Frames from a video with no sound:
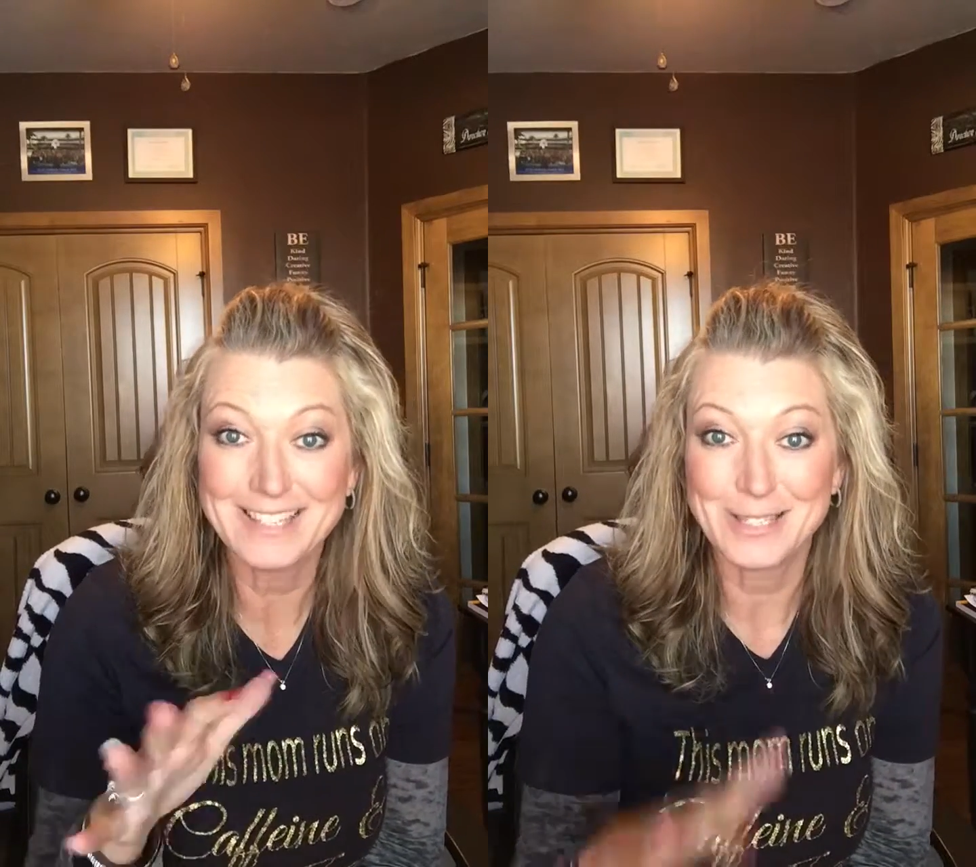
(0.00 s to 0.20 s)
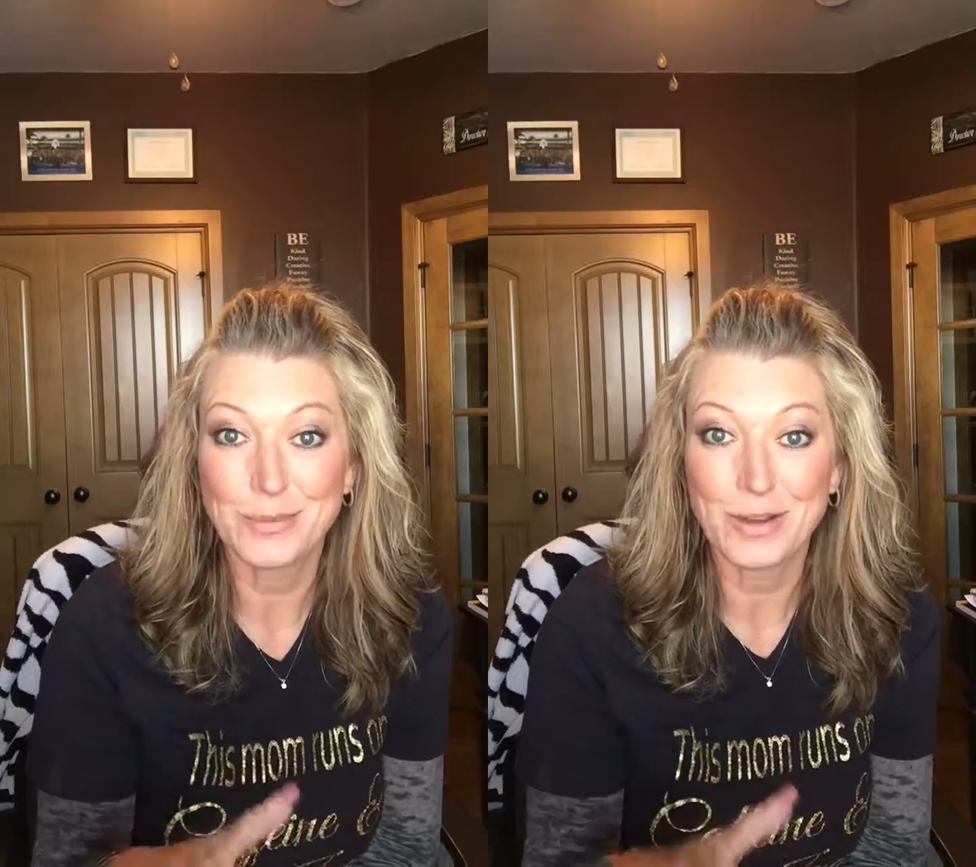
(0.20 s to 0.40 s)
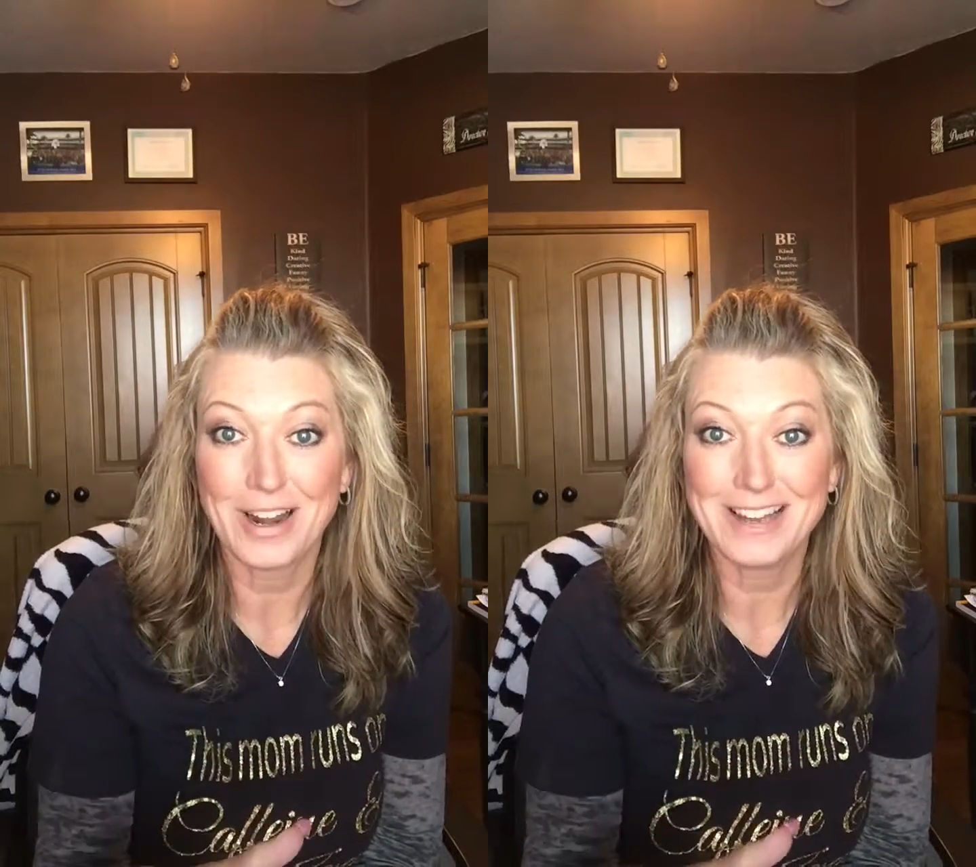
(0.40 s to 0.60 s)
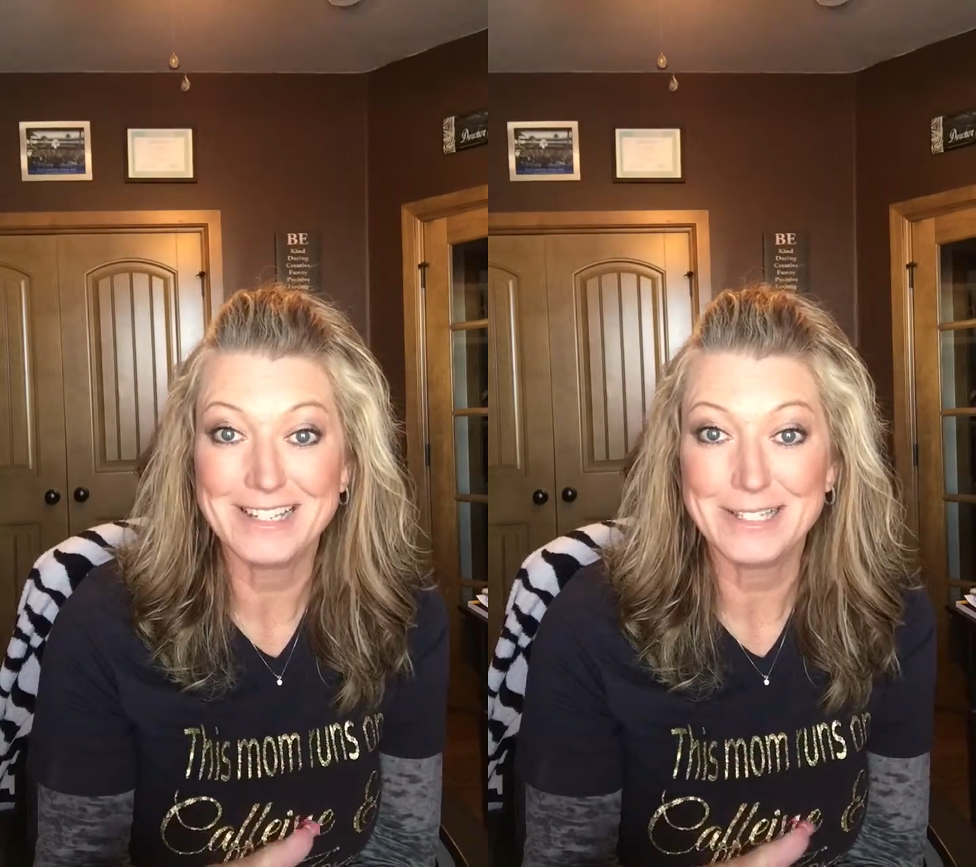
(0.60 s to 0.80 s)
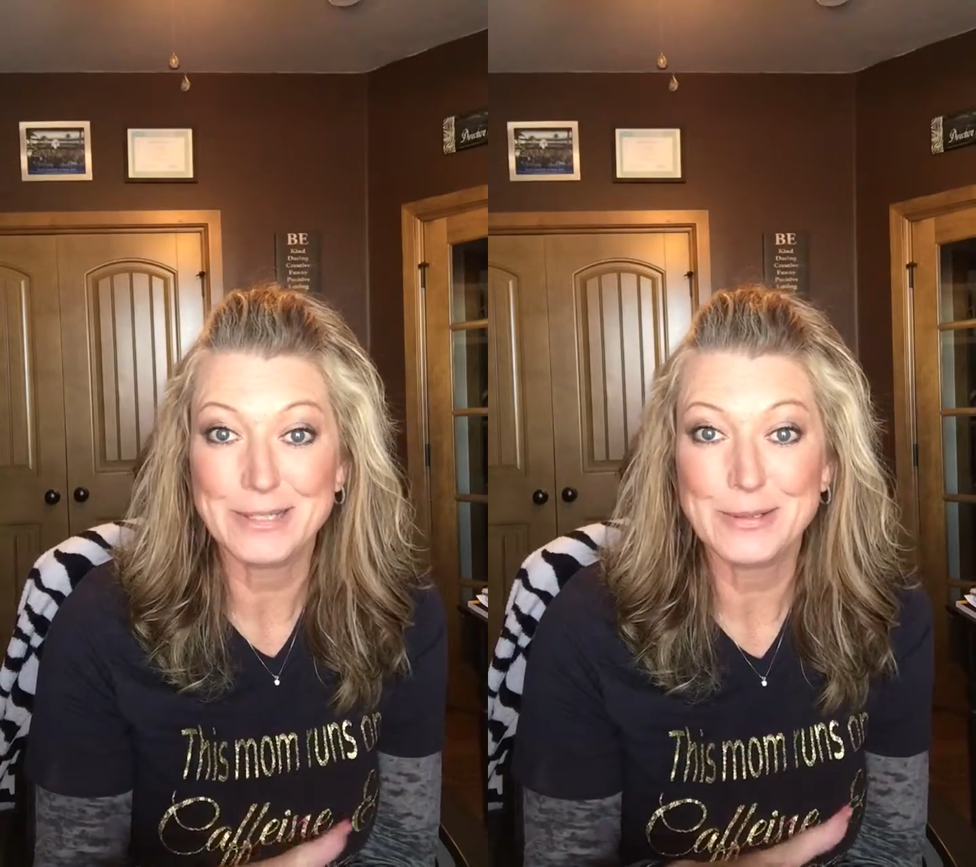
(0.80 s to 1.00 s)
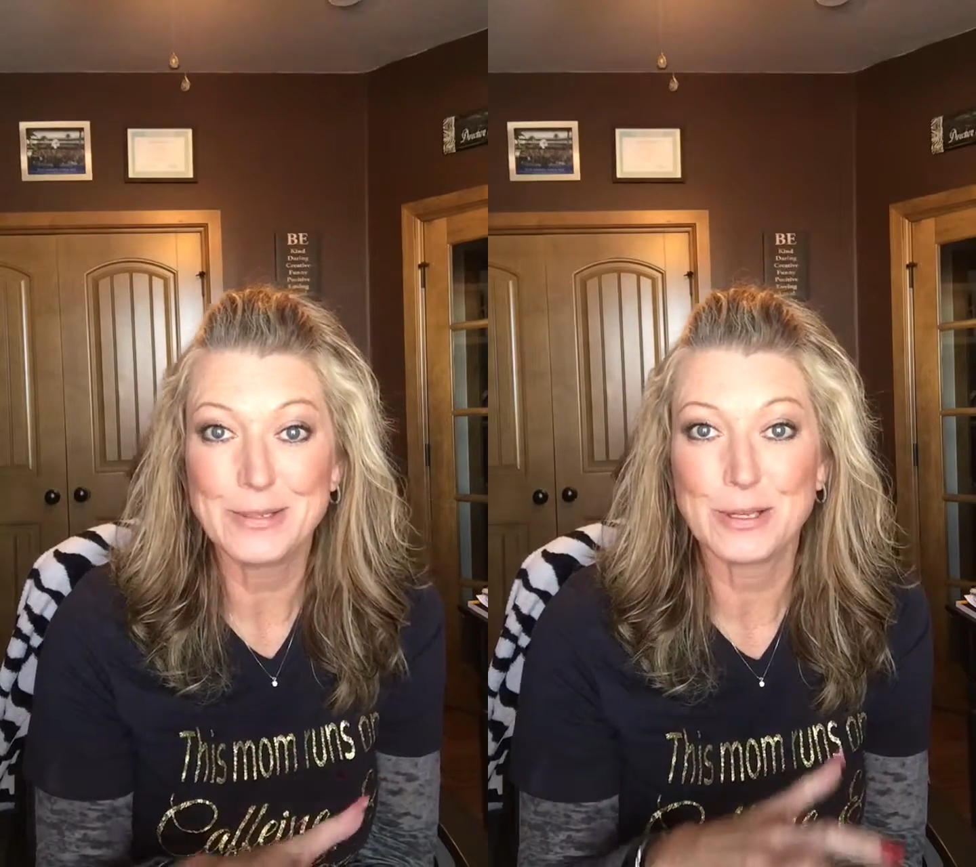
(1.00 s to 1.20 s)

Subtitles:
This is what I do,